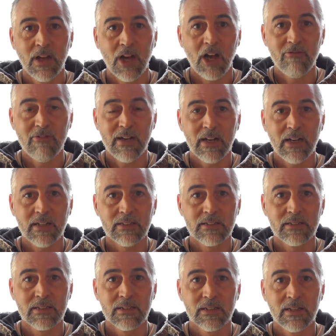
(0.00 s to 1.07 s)
I
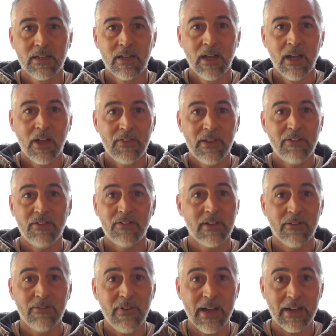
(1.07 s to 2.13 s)
realize this is in
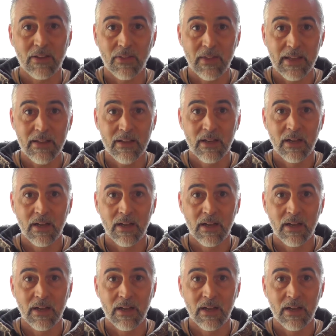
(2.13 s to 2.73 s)
effect then